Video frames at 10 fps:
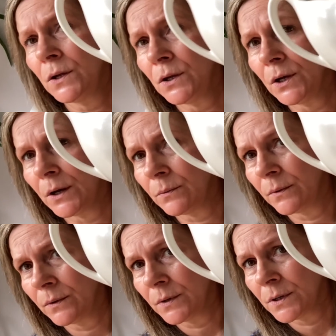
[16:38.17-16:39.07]
you know.
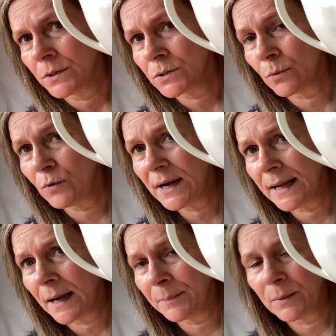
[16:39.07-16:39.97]
So I'm really happy